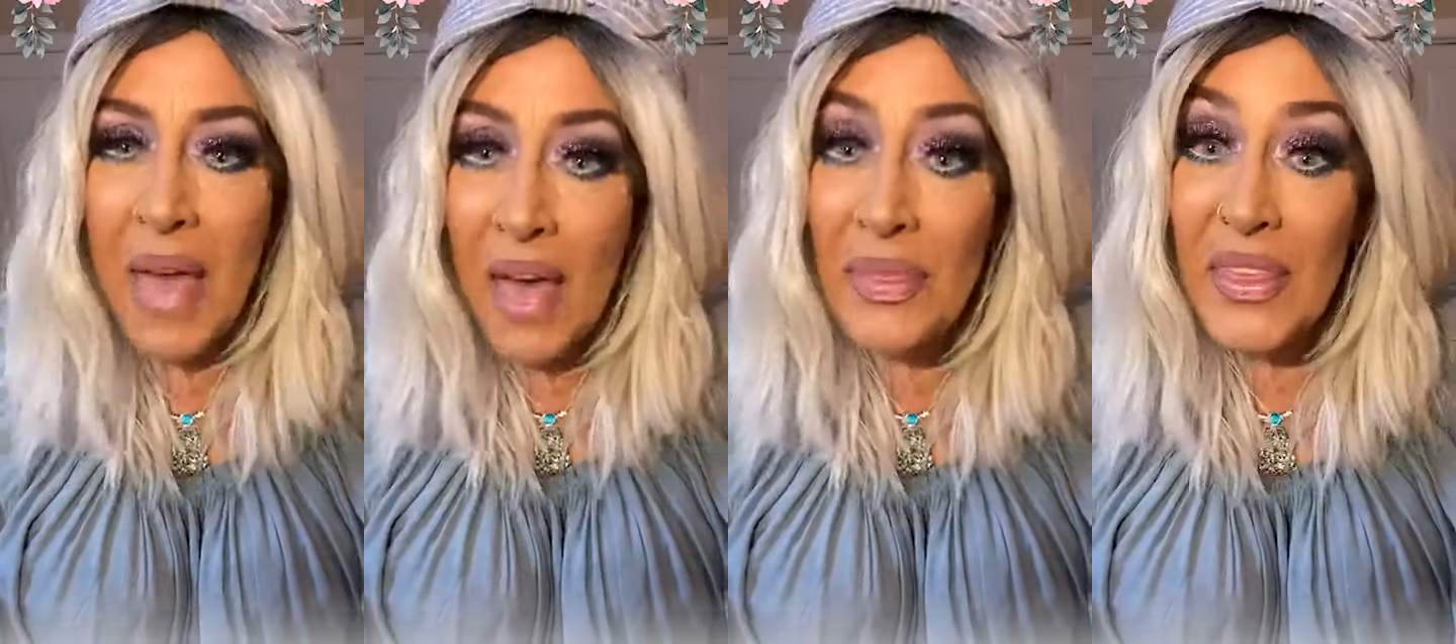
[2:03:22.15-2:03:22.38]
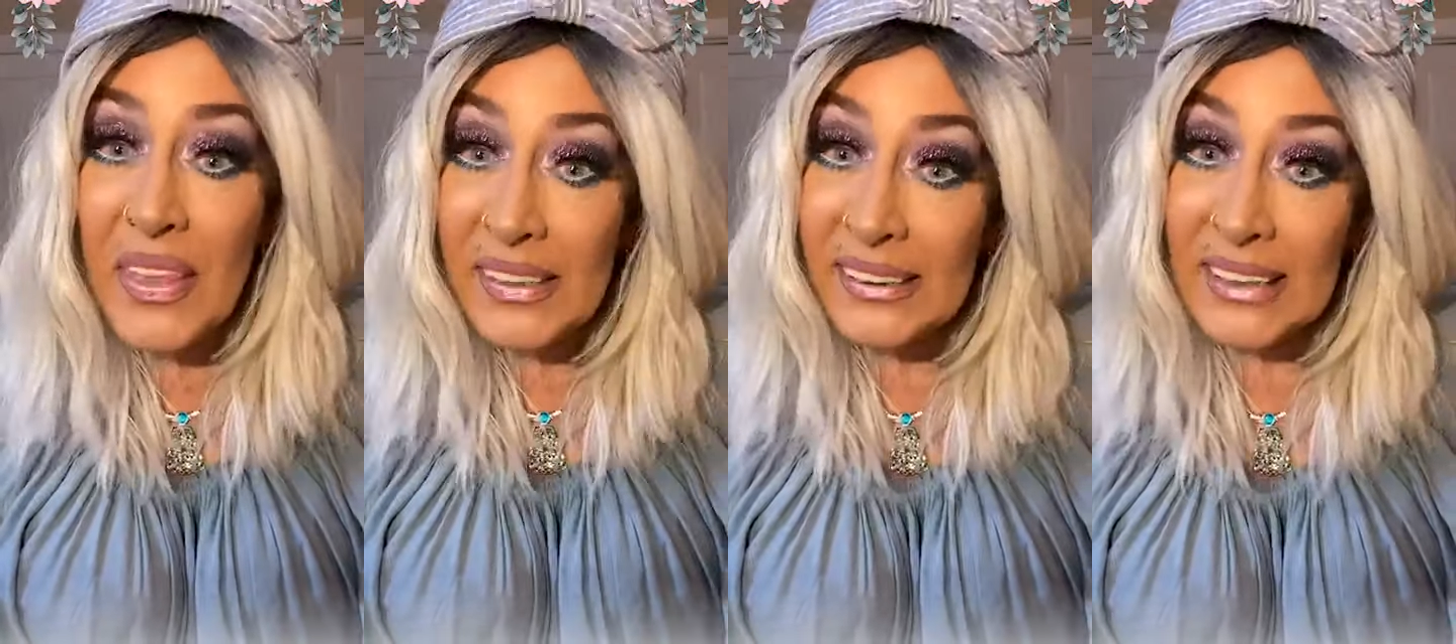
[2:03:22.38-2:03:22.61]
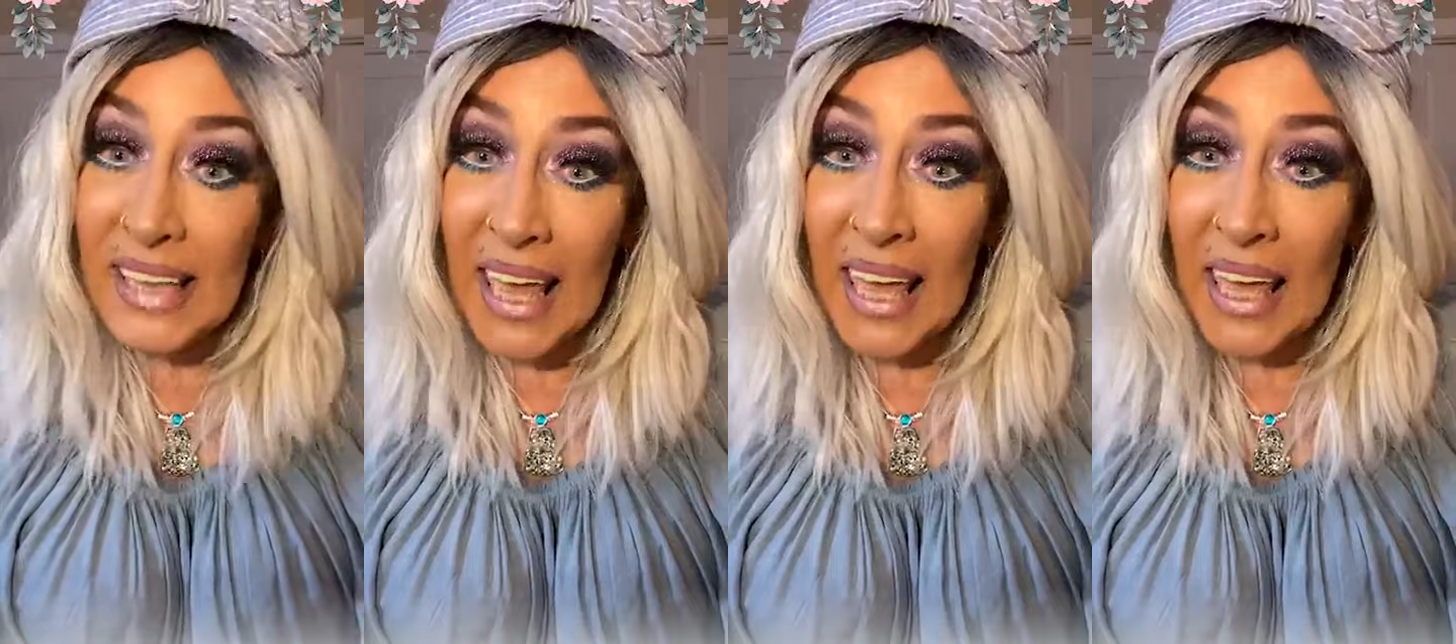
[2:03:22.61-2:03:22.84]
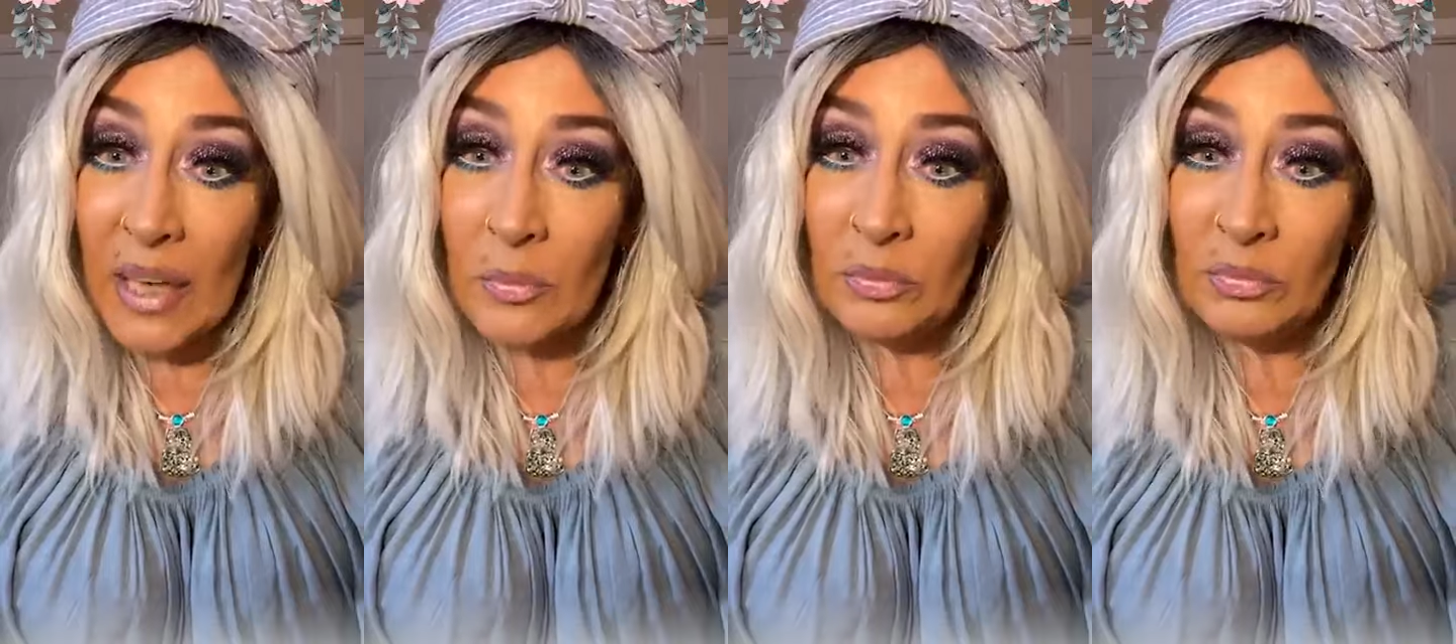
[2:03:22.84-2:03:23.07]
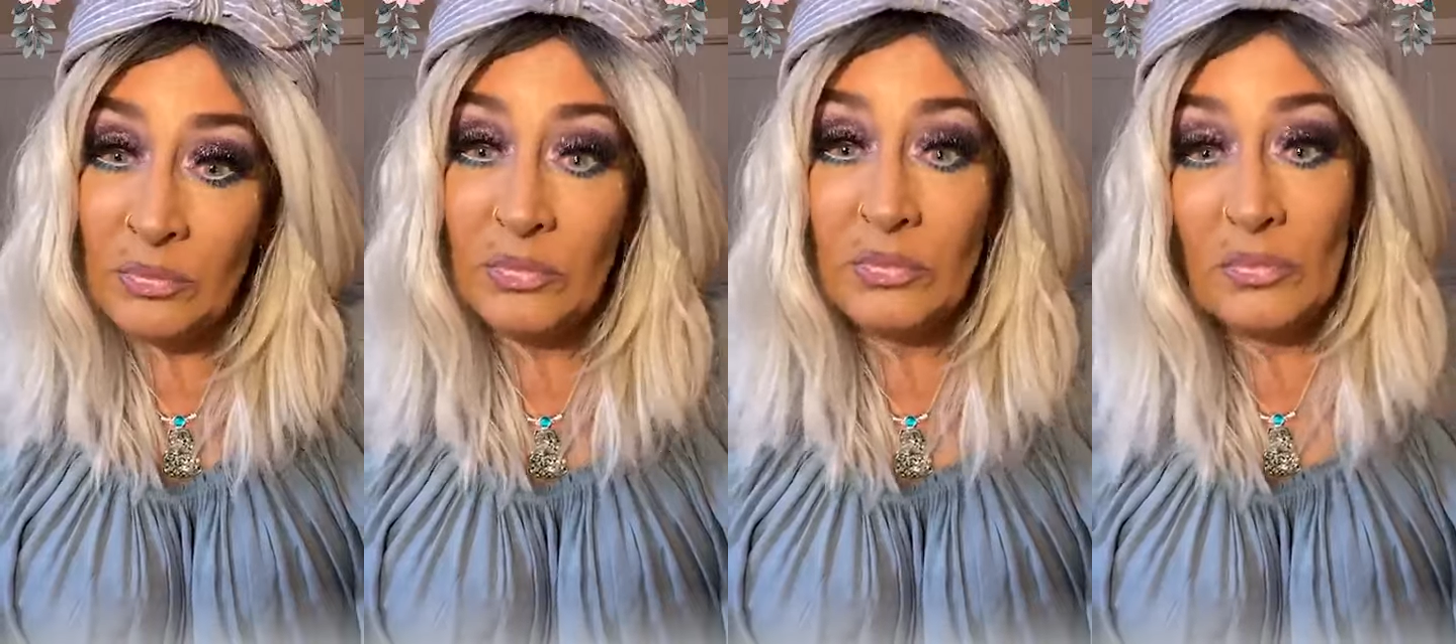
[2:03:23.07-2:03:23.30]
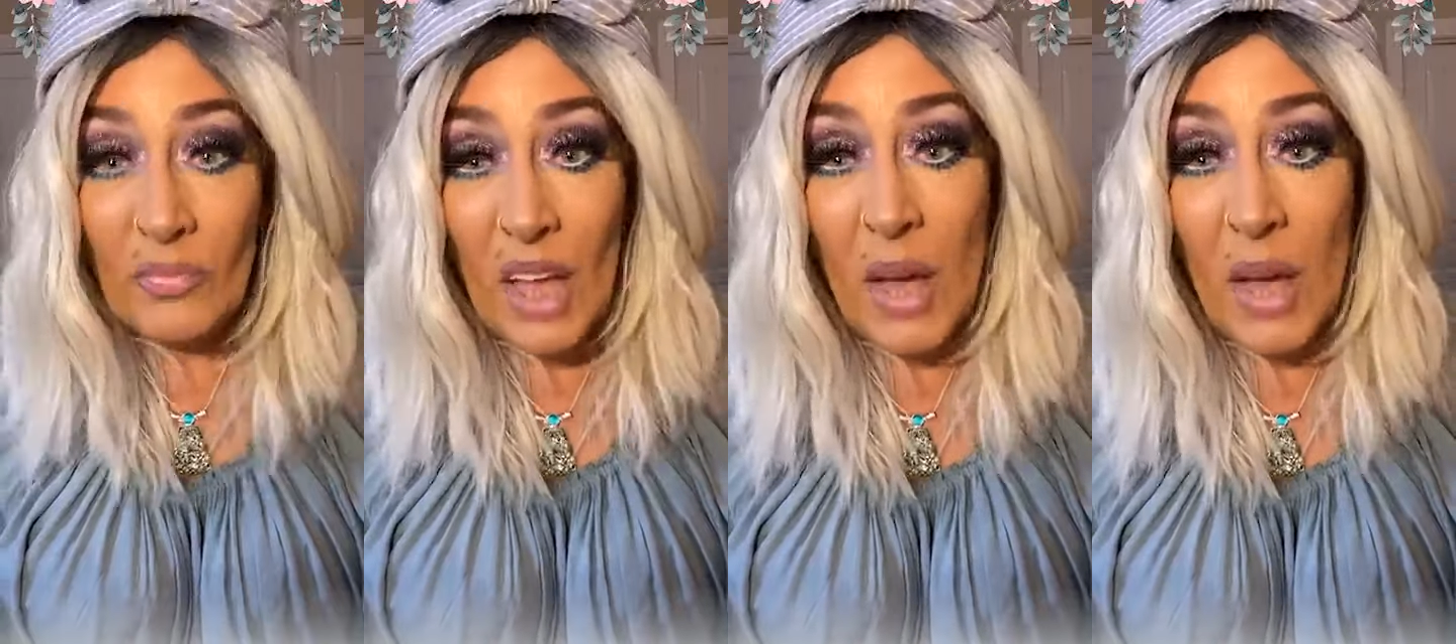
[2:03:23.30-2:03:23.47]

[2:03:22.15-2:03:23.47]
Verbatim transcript: about the same